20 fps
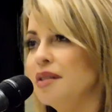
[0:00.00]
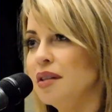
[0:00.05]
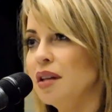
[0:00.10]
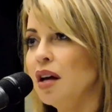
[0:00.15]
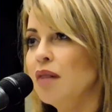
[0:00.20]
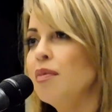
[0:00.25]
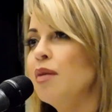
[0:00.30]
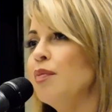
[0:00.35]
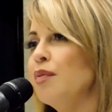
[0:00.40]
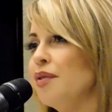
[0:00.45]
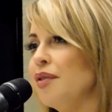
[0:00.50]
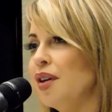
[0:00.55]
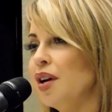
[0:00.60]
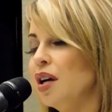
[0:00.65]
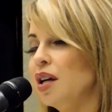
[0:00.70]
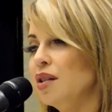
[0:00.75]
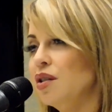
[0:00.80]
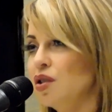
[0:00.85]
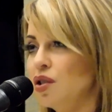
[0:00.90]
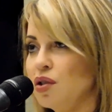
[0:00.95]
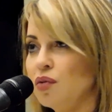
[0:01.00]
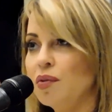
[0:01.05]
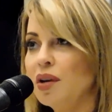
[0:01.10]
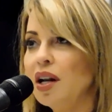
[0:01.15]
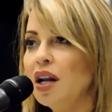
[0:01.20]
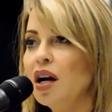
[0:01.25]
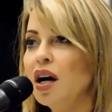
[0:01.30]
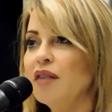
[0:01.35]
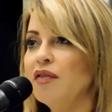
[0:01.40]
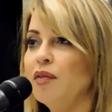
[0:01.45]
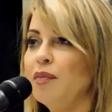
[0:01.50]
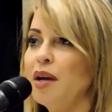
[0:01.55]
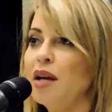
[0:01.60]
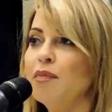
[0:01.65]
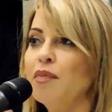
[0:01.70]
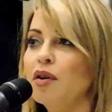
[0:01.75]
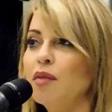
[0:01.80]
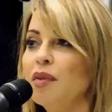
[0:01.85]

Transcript: A lot of people think it's just reading off a paper,